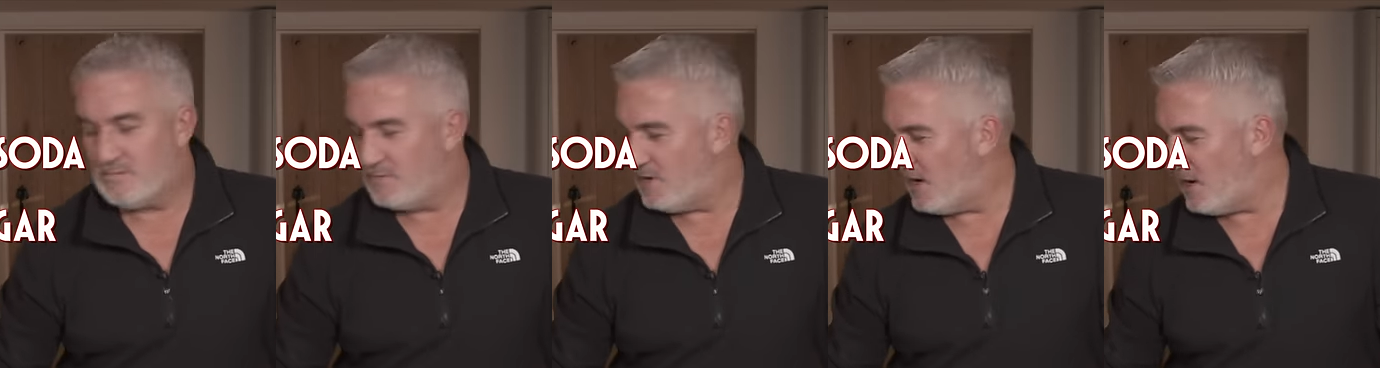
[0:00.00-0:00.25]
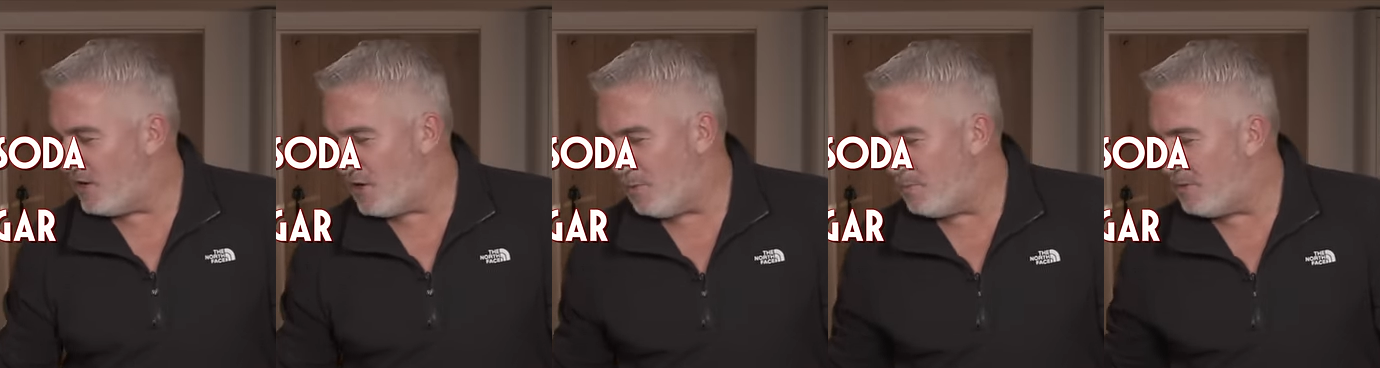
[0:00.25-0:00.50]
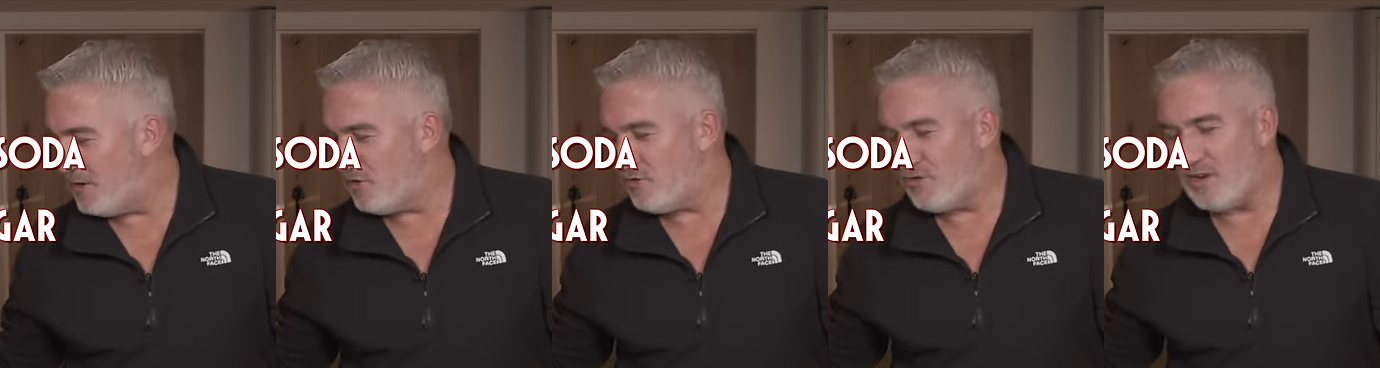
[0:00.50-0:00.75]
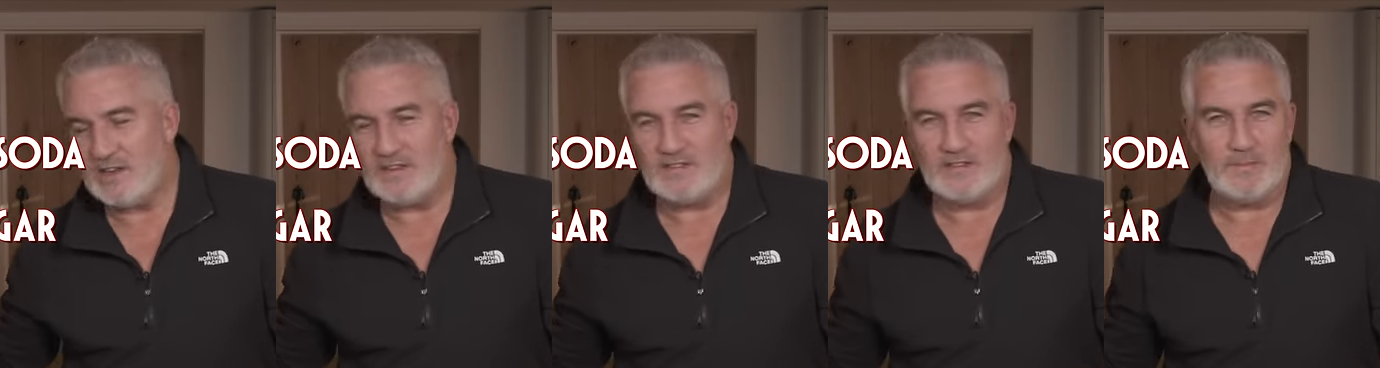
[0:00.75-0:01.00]
and a couple of
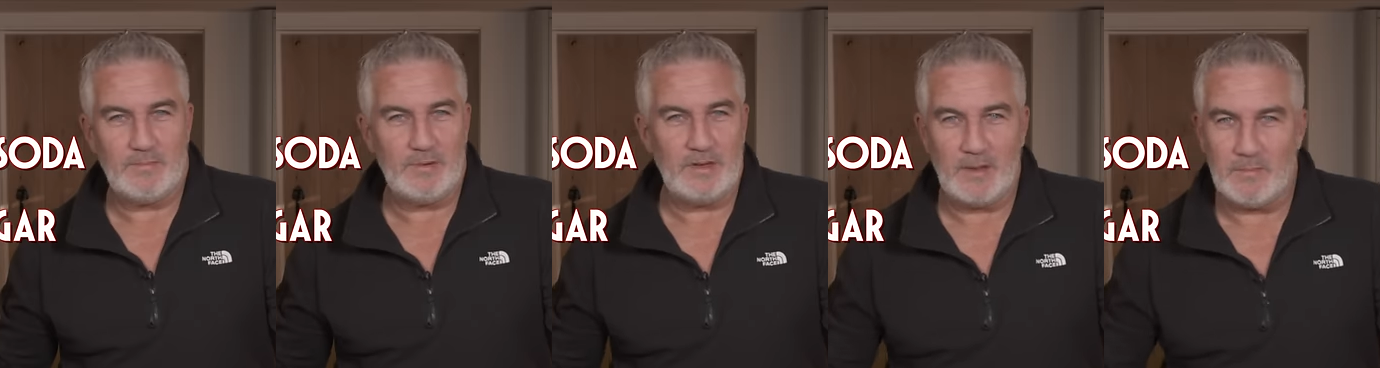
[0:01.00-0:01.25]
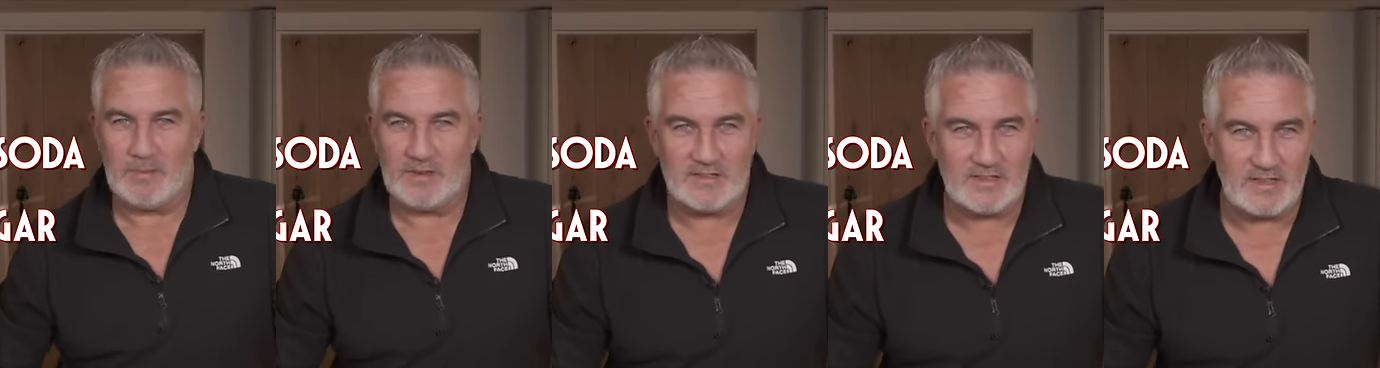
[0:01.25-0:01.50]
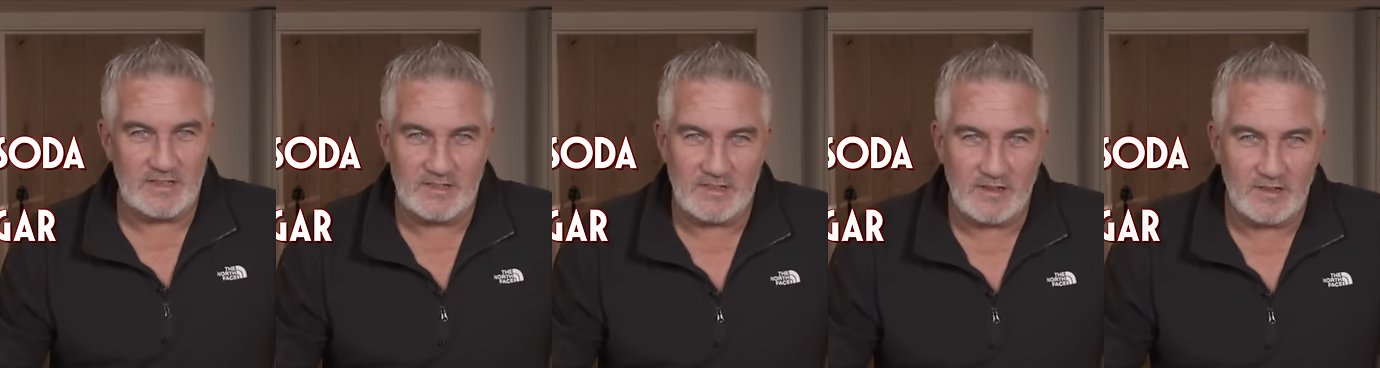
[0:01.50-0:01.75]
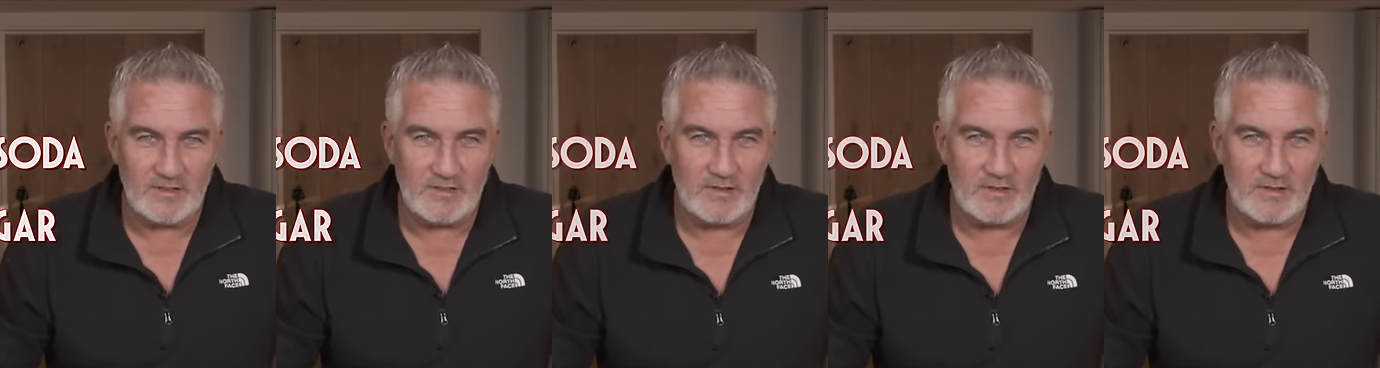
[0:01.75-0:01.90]
trays to put your biscuits on.